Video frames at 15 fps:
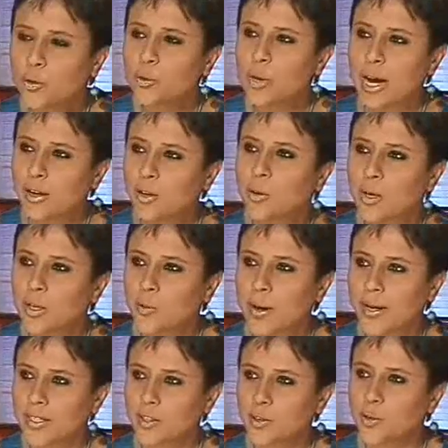You, I know, are
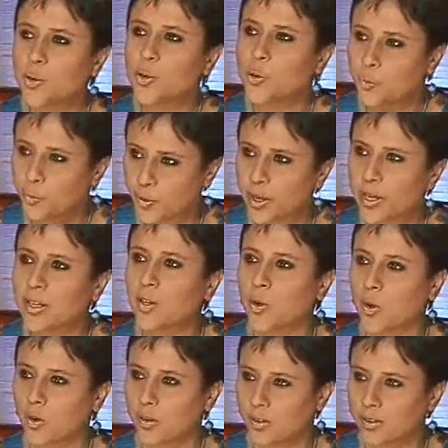quite, you know, you pray a
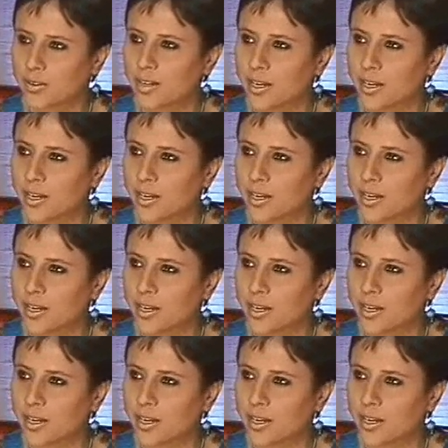lot